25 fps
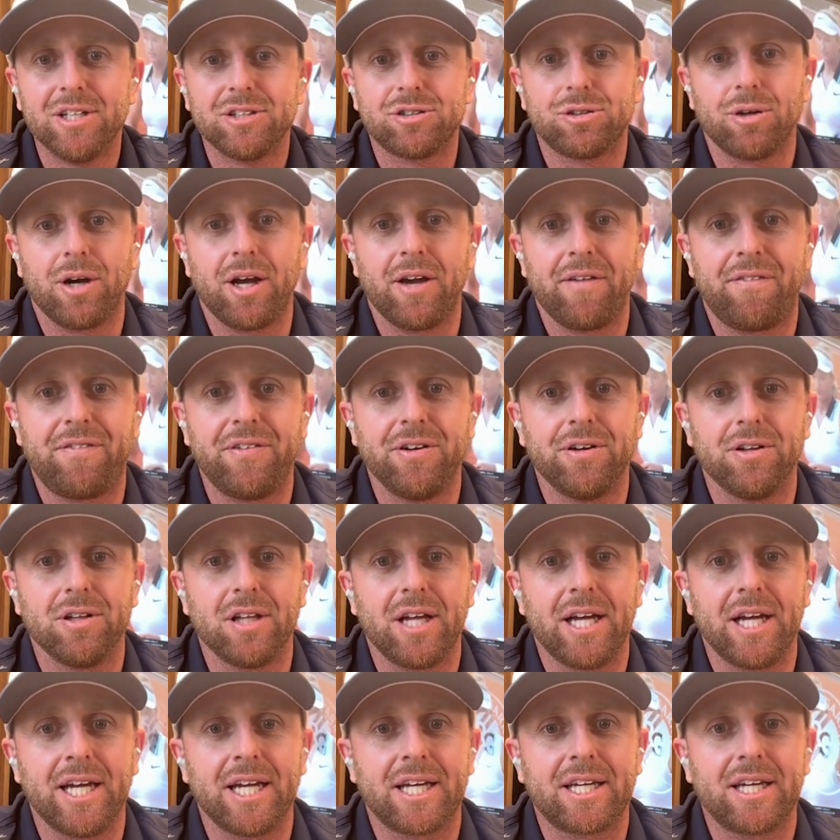So I feel
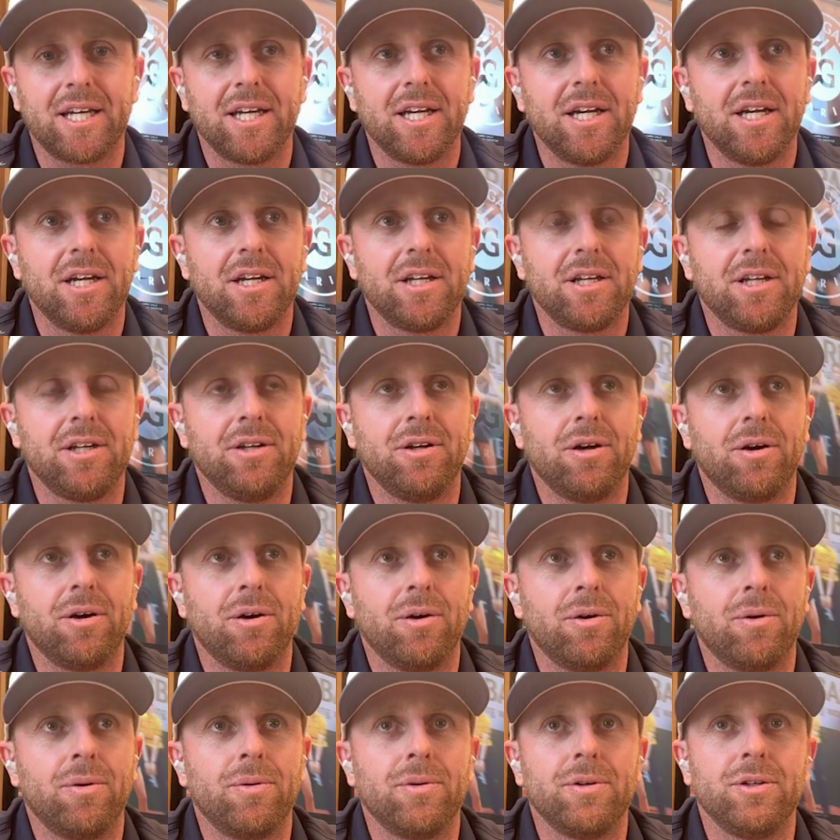like,
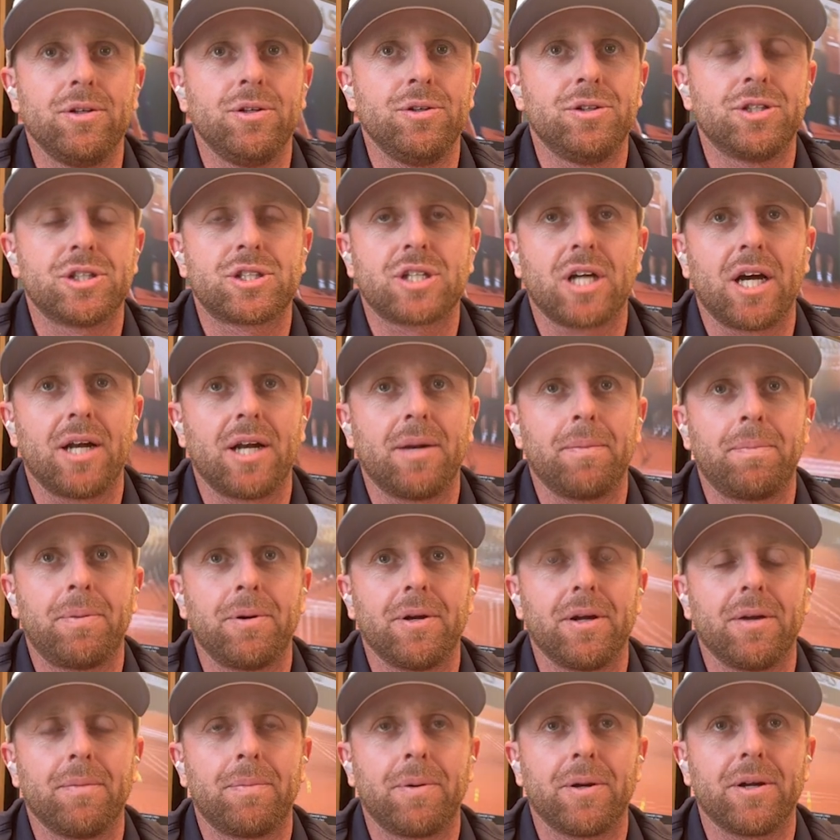you just got
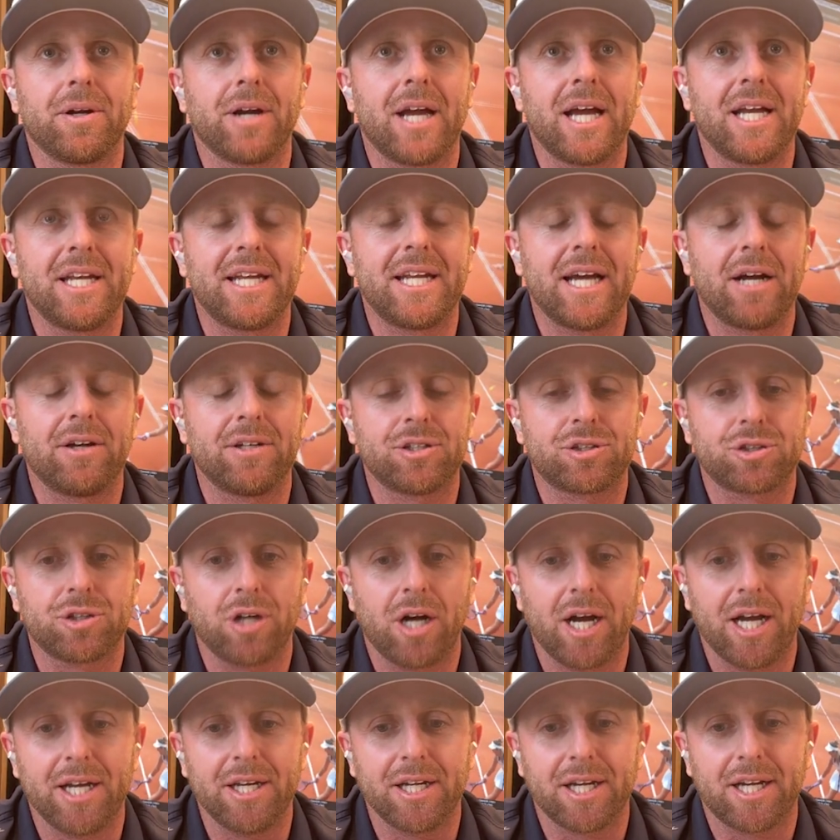to put your head down and
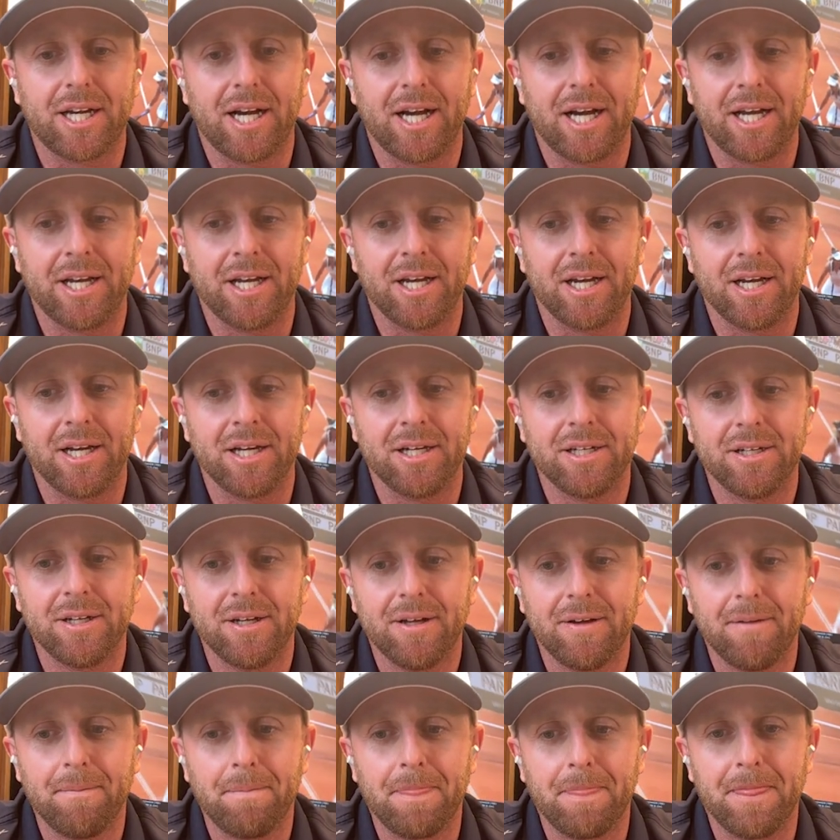try to kind of,
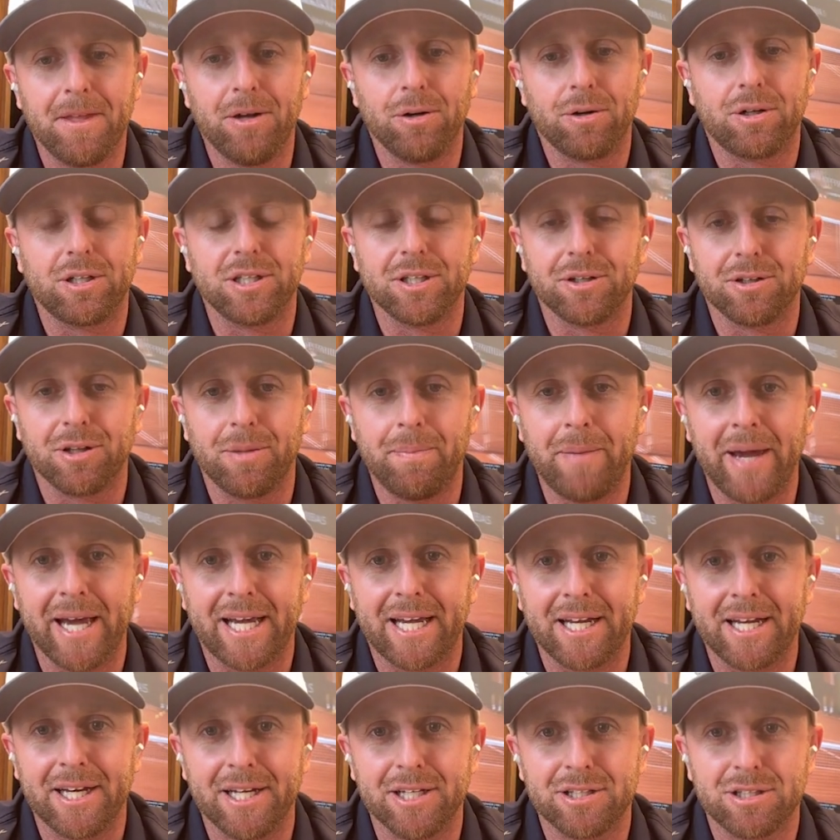clear the
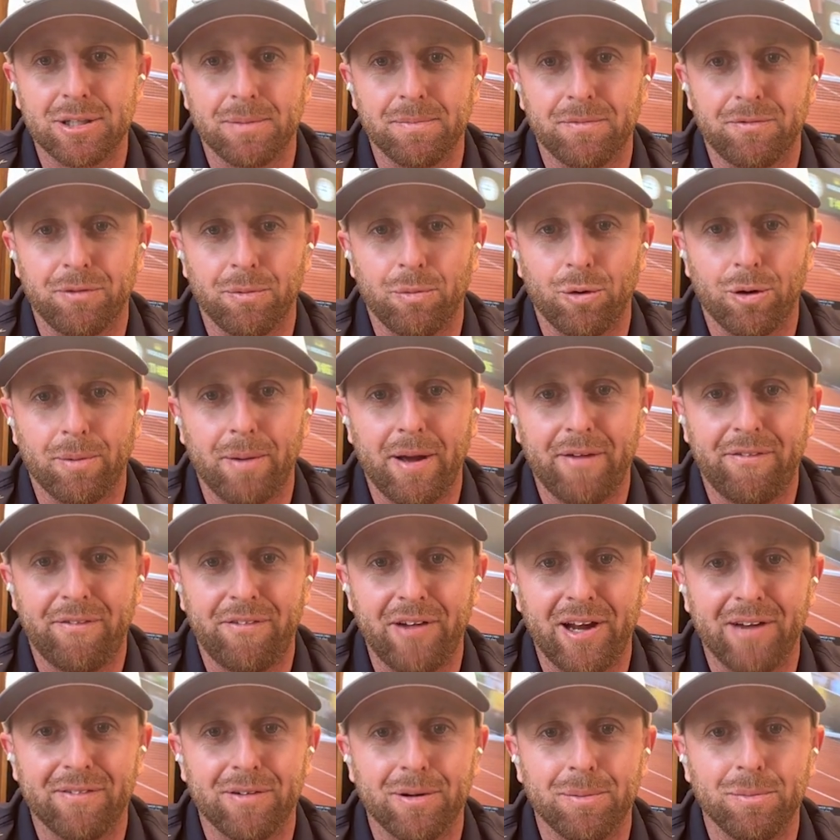mechanism from one of my
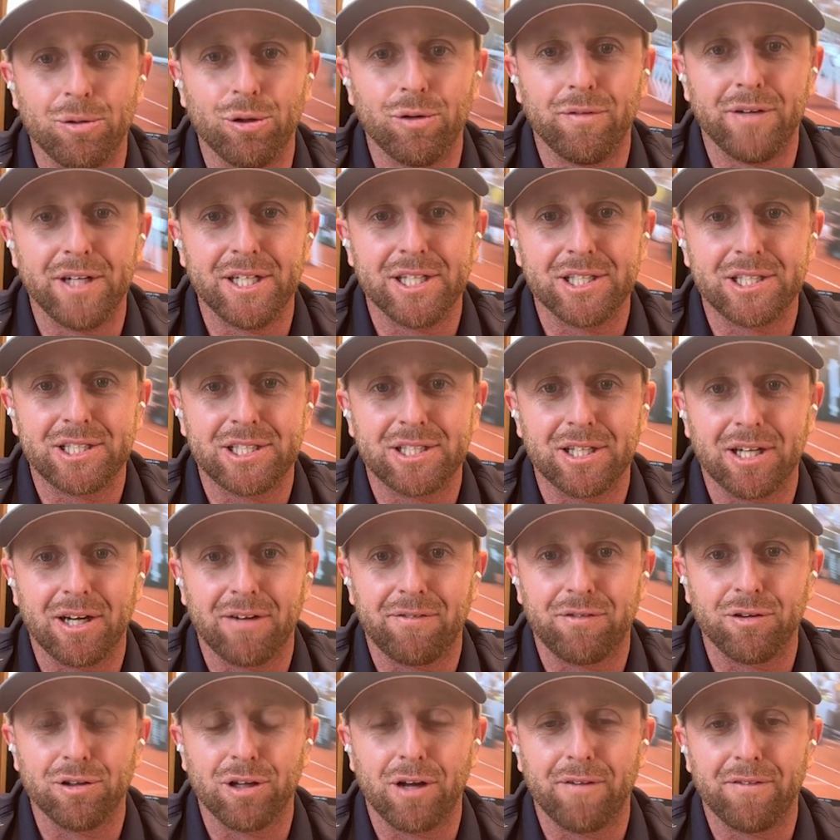favorite movies,
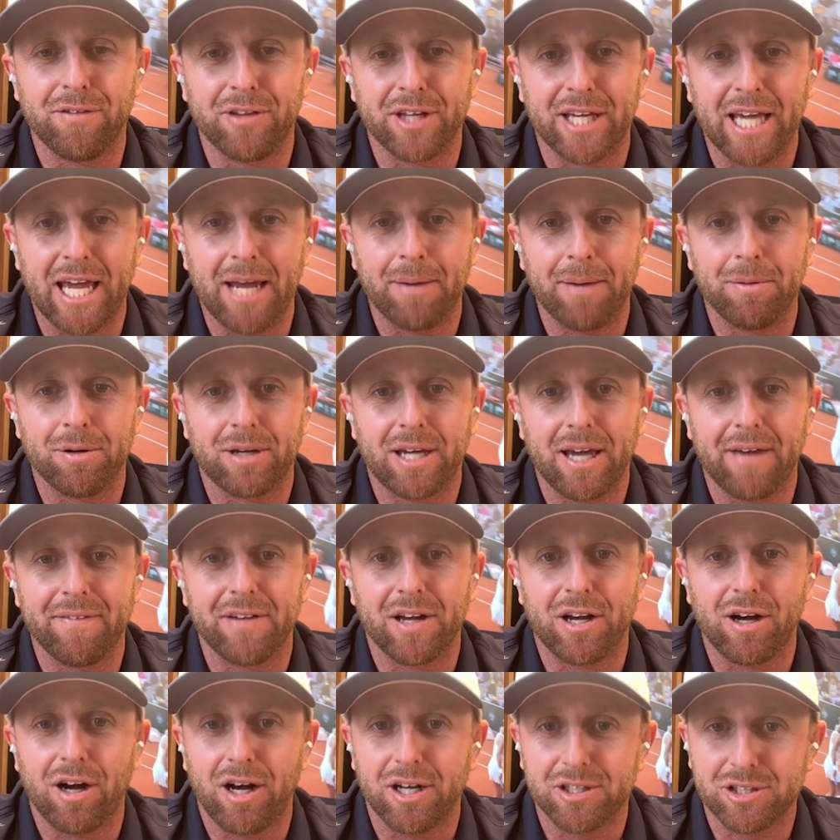For Love of the Game with
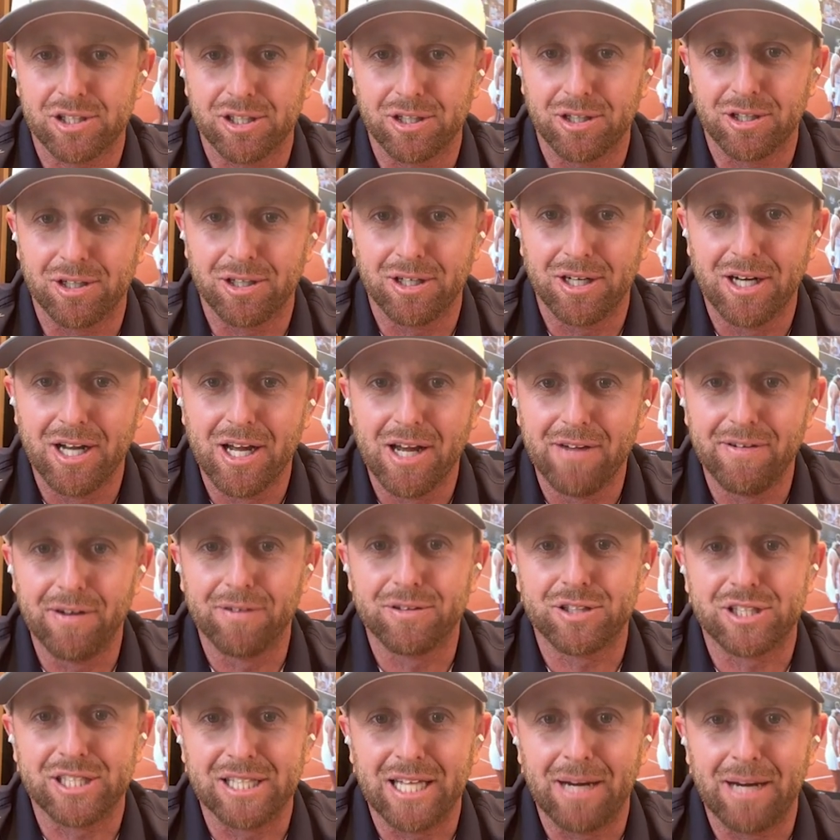Kevin Costner. You
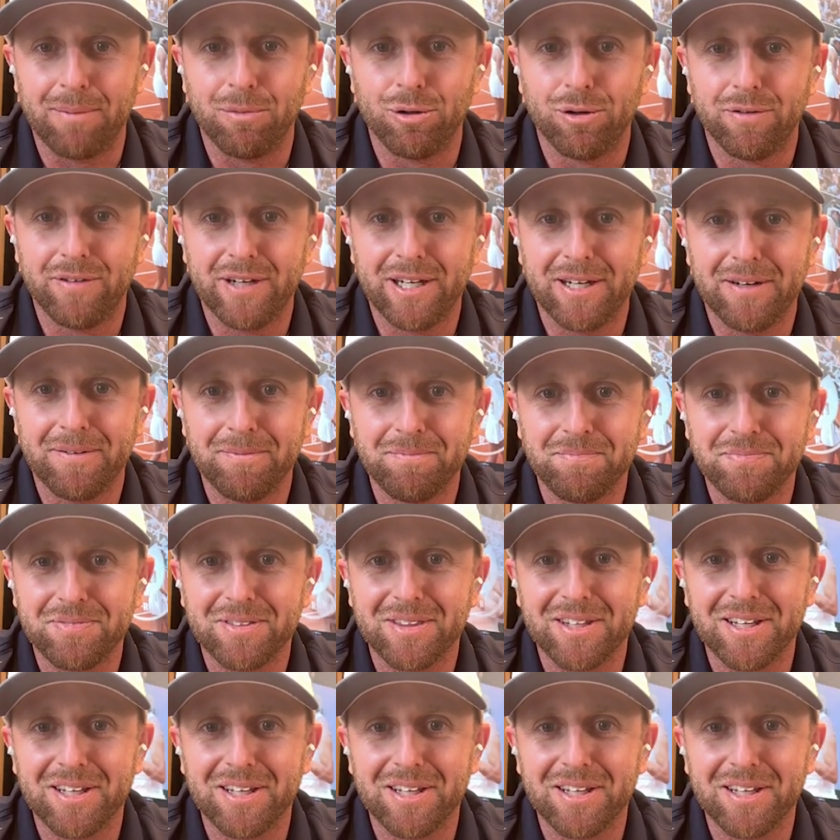ever seen that movie?